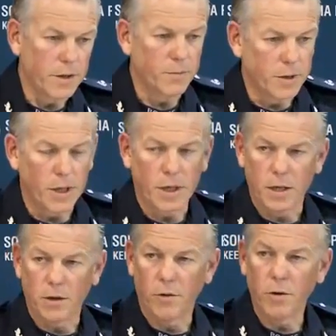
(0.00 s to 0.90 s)
of this
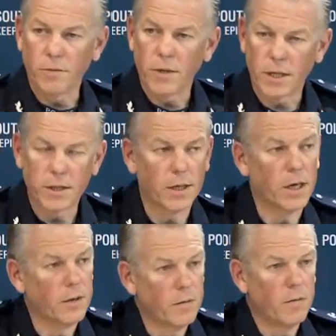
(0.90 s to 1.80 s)
particular group
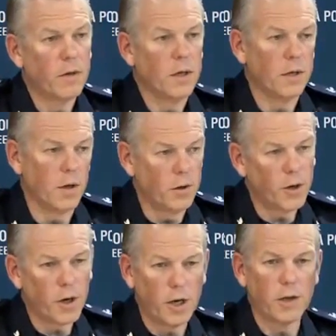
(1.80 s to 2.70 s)
yesterday
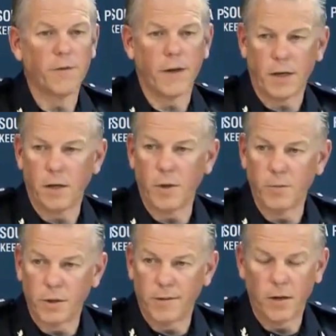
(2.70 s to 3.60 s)
not only affect other
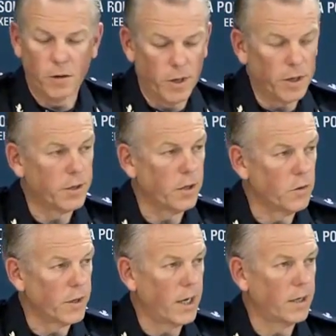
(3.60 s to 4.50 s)
members of outlaw
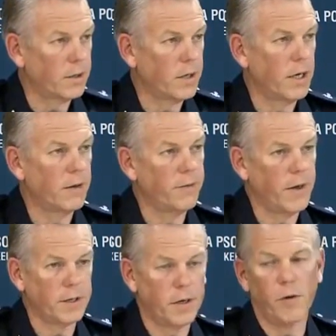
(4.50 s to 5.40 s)
motorcycle gangs, it
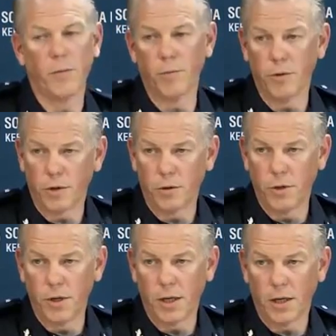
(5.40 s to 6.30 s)
affects every member of the
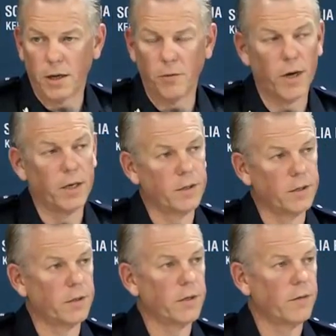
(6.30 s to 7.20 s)
community. It
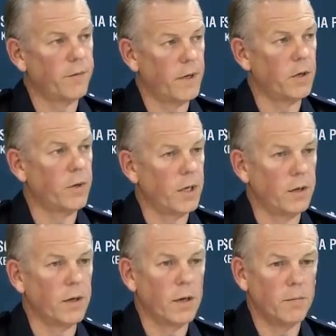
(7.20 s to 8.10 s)
raises fear
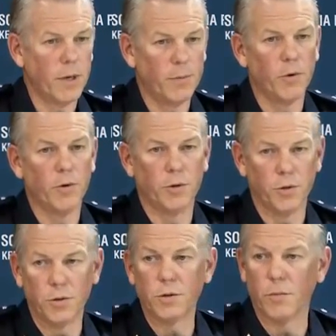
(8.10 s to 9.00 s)
within people who
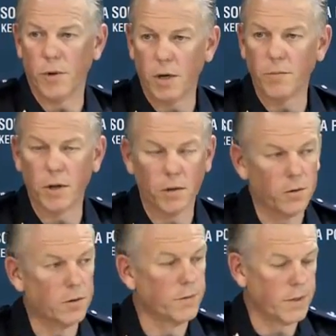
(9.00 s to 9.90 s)
choose to abide by the
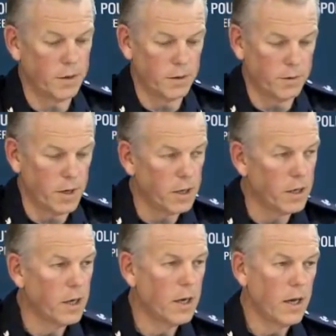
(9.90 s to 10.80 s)
laws of South Australia